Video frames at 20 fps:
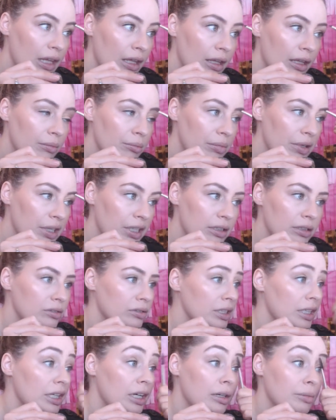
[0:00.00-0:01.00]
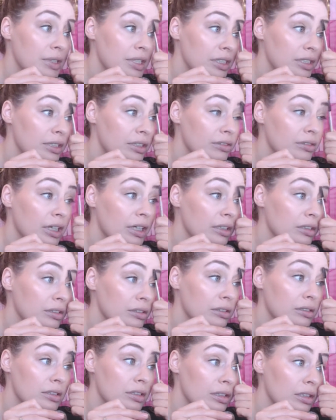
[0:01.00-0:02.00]
but it only comes in 2
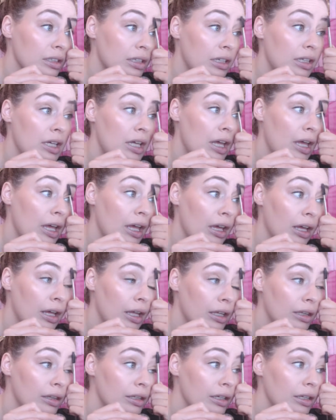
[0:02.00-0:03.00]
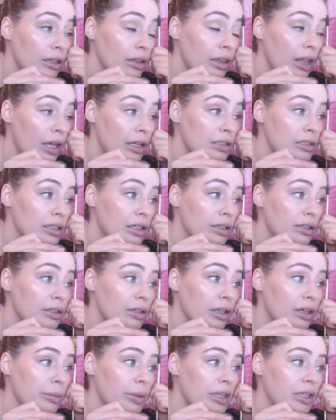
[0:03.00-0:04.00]
colors. And that's the other
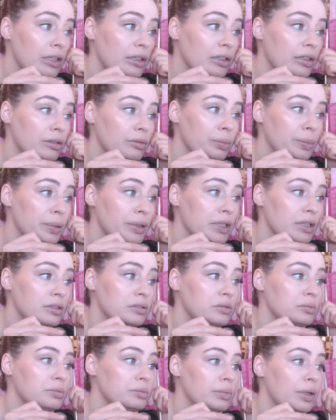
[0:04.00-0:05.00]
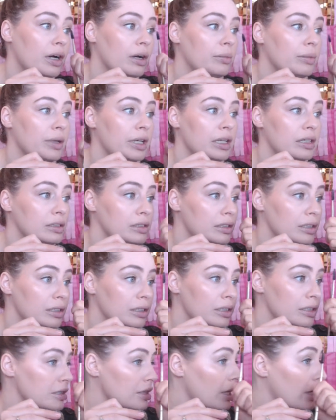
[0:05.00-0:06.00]
thing about the new Plume pomade,
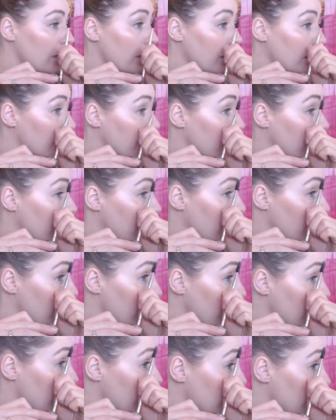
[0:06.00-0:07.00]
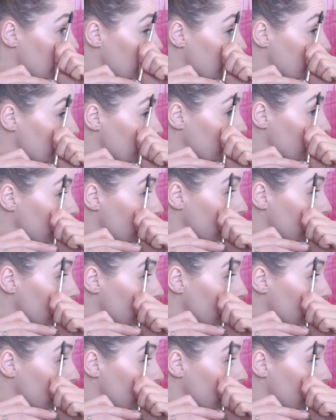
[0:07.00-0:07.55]
is that from what I've